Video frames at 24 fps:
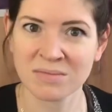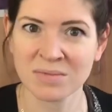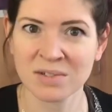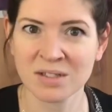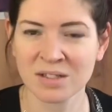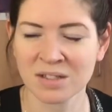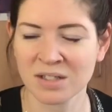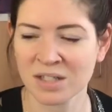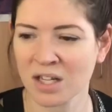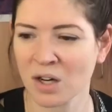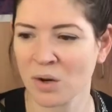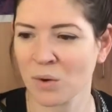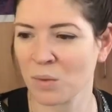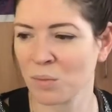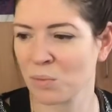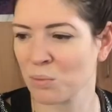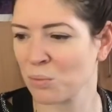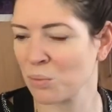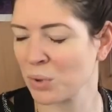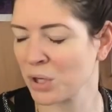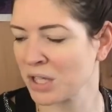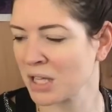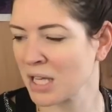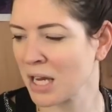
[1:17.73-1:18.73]
go
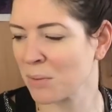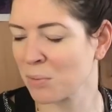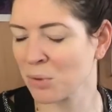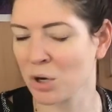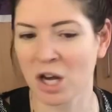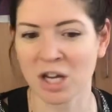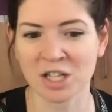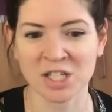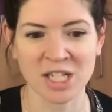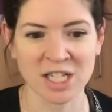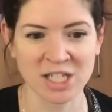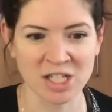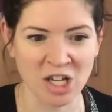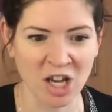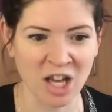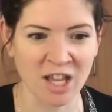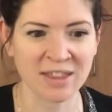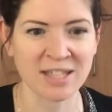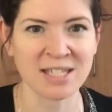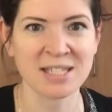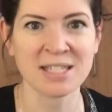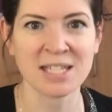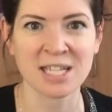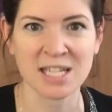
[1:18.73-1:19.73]
put that project on
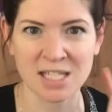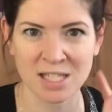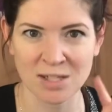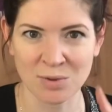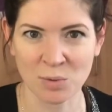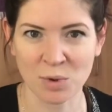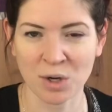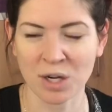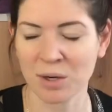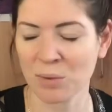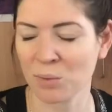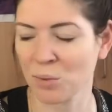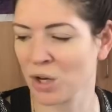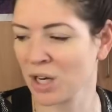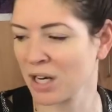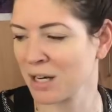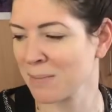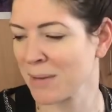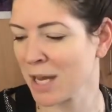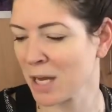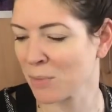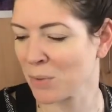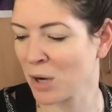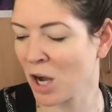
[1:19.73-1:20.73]
this list. We're gonna
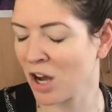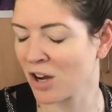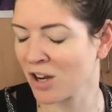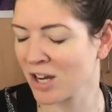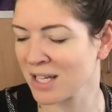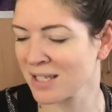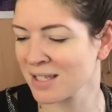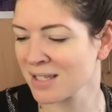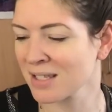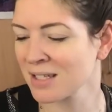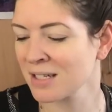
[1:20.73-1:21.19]
make progress.